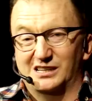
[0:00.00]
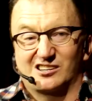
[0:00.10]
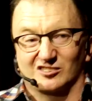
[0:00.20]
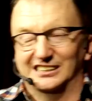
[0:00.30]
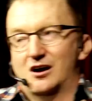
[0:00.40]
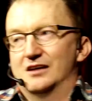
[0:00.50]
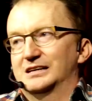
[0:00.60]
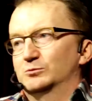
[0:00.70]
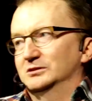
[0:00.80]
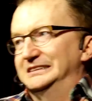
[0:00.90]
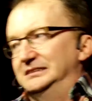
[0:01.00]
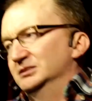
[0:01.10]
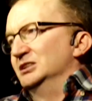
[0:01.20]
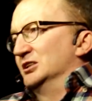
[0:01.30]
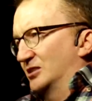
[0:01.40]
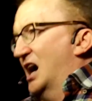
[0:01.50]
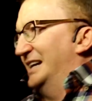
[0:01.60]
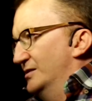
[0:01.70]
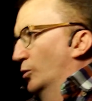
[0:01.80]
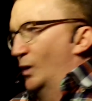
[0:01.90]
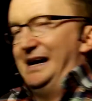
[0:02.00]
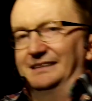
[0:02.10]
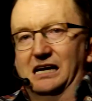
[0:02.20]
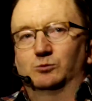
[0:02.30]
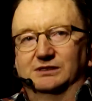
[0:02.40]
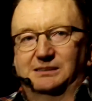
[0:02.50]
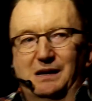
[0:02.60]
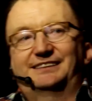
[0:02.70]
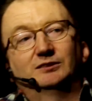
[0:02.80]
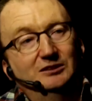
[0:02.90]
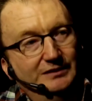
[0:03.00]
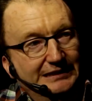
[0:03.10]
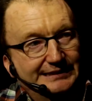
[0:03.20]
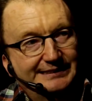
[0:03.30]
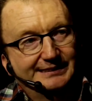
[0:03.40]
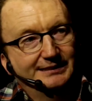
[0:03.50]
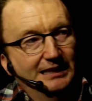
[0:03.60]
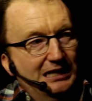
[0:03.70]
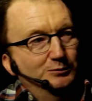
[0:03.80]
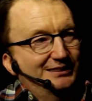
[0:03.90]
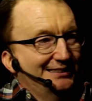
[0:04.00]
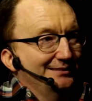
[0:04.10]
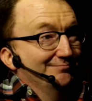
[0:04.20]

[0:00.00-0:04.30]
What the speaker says: pretty early on that really got in the way, and that was mental illness. And I was